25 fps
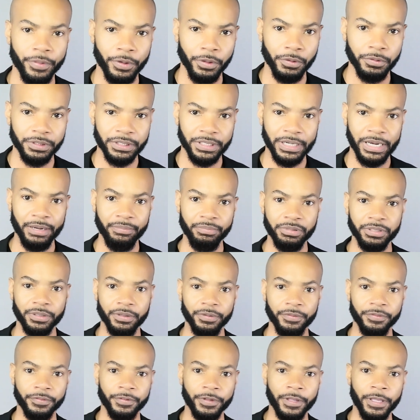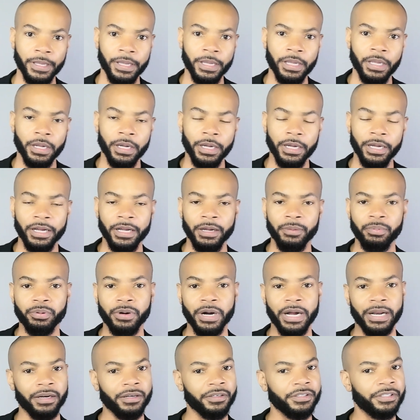those types of uh,
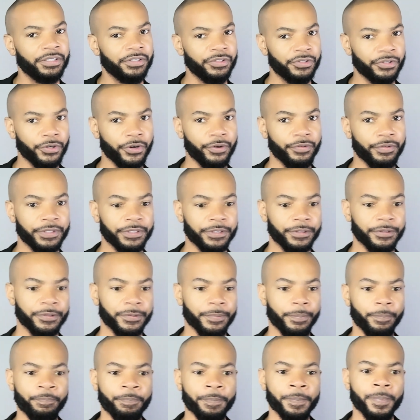products and services.